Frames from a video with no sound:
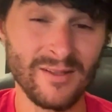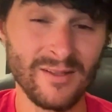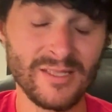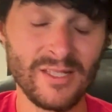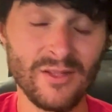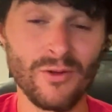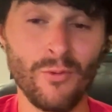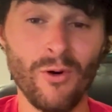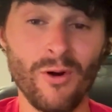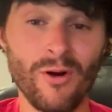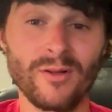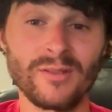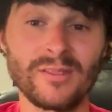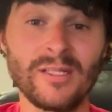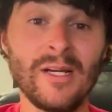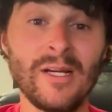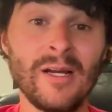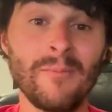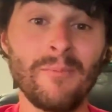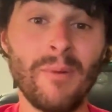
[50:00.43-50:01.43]
in the world,
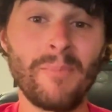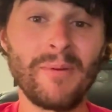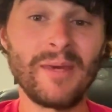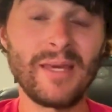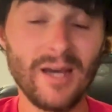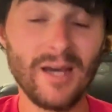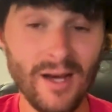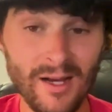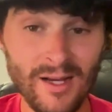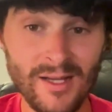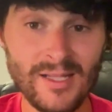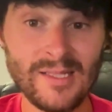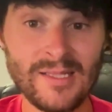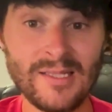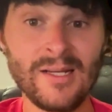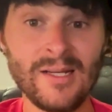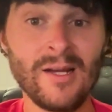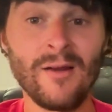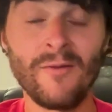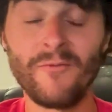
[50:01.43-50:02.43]
but
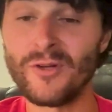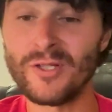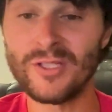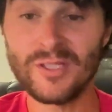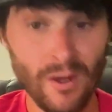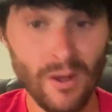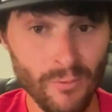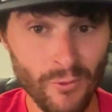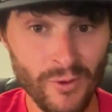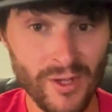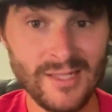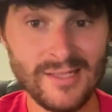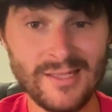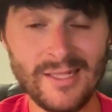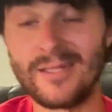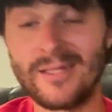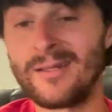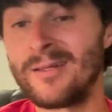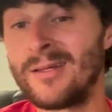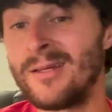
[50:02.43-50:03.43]
because for some
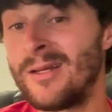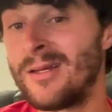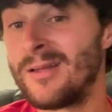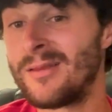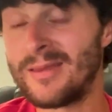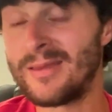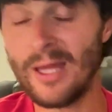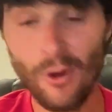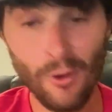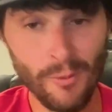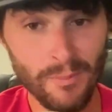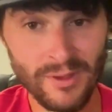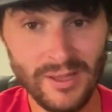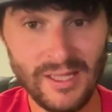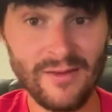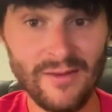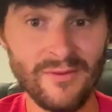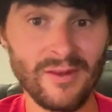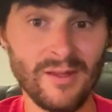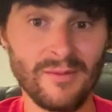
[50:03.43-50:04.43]
reason they don't
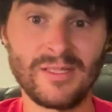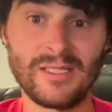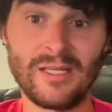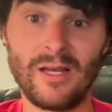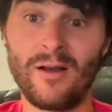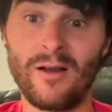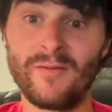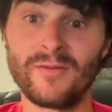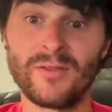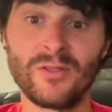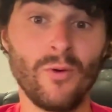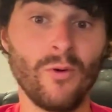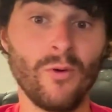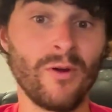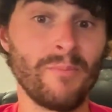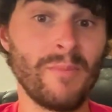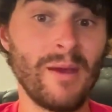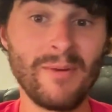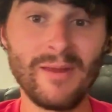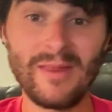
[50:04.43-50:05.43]
believe in themselves, or
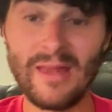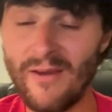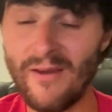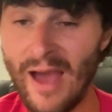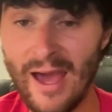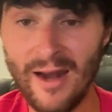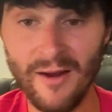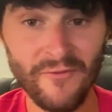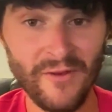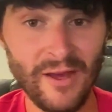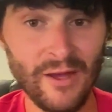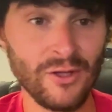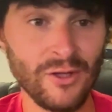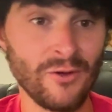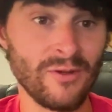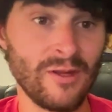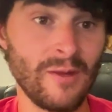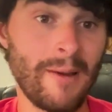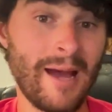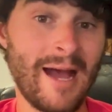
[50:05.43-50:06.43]
maybe they had a failure
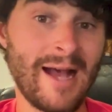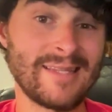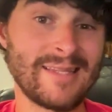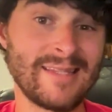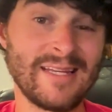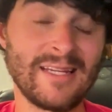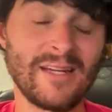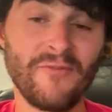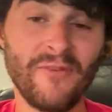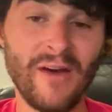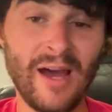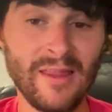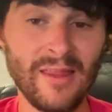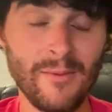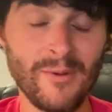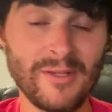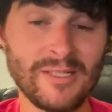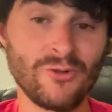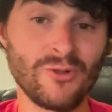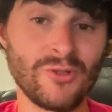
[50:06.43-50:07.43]
in the past and they define
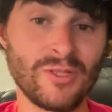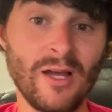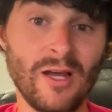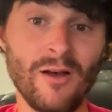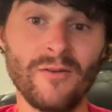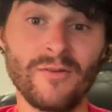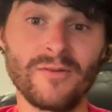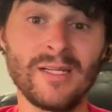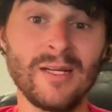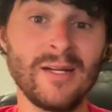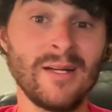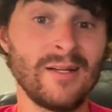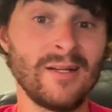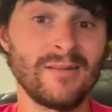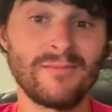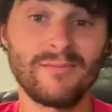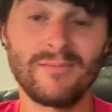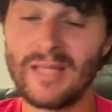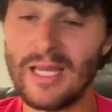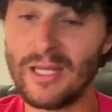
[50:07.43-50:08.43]
them as themselves,
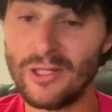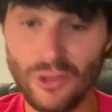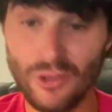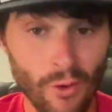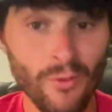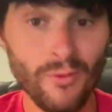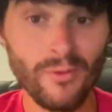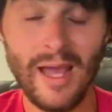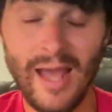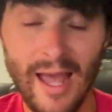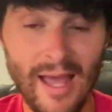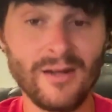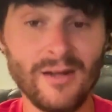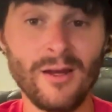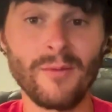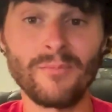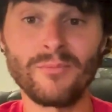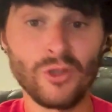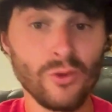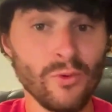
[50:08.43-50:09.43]
they don't end
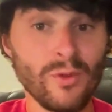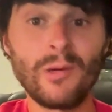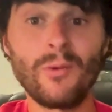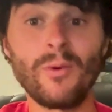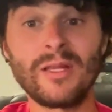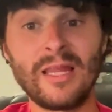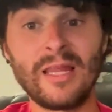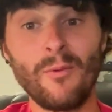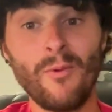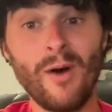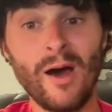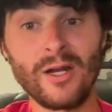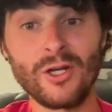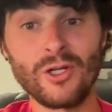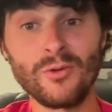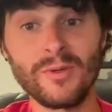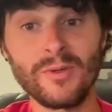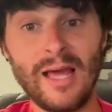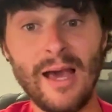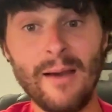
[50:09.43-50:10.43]
up doing what they want to
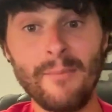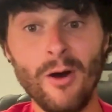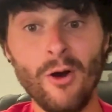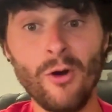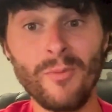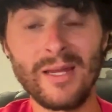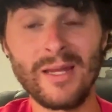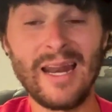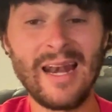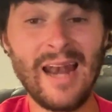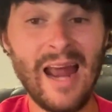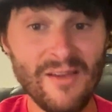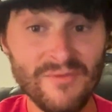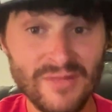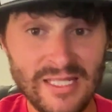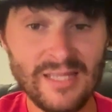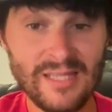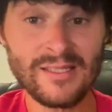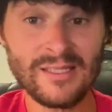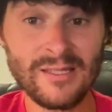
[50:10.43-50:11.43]
do in that moment. And I've
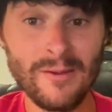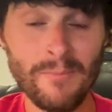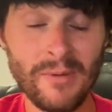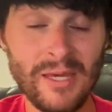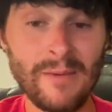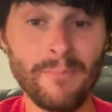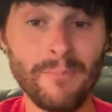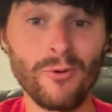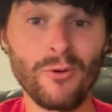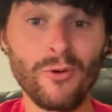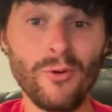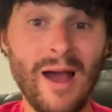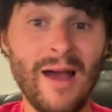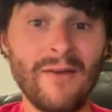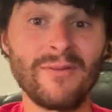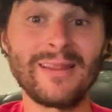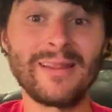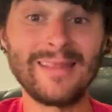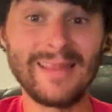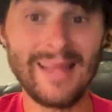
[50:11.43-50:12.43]
seen some people who
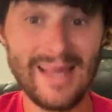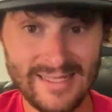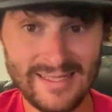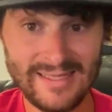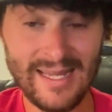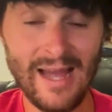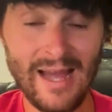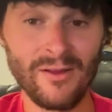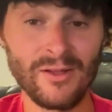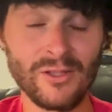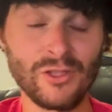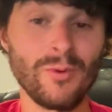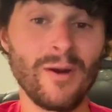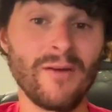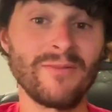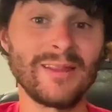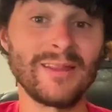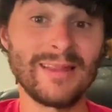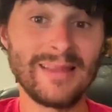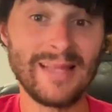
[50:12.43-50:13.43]
have less talent, who
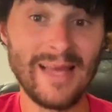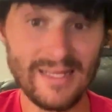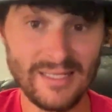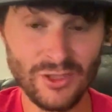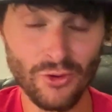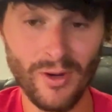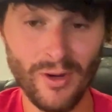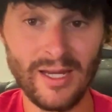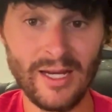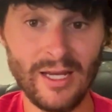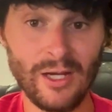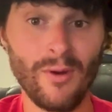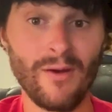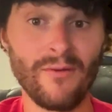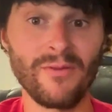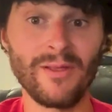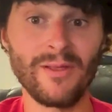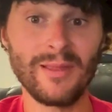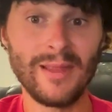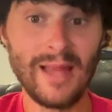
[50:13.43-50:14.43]
have less training, who
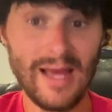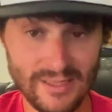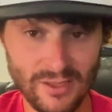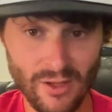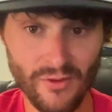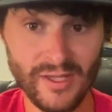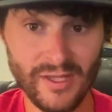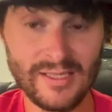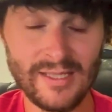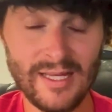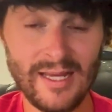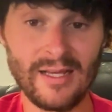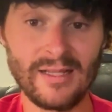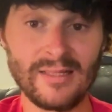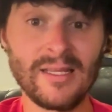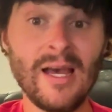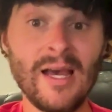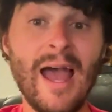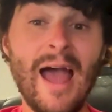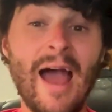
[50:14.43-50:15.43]
have less all these
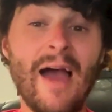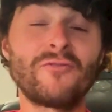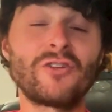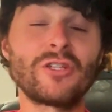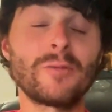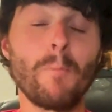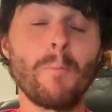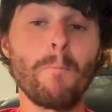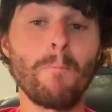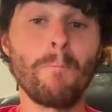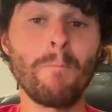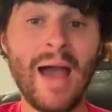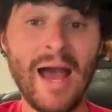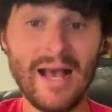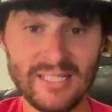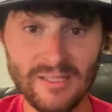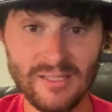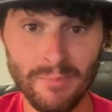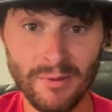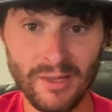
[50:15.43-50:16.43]
things, have just
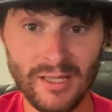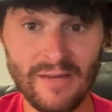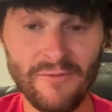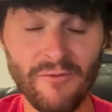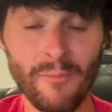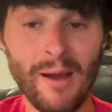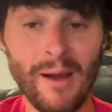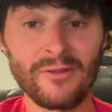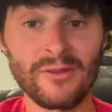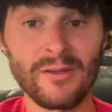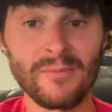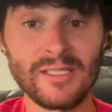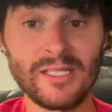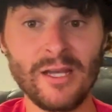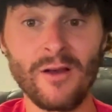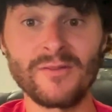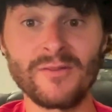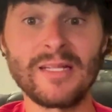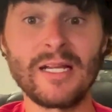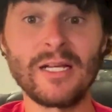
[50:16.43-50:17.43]
massive belief about
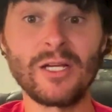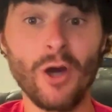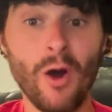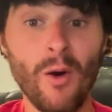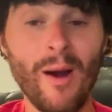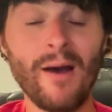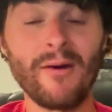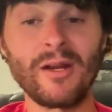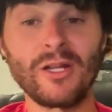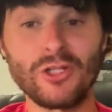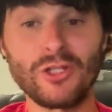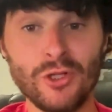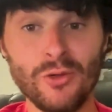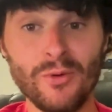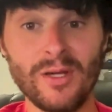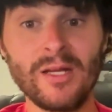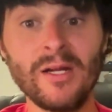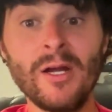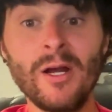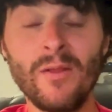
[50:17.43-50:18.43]
themselves, and they go out and do
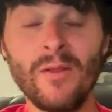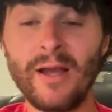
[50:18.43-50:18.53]
it.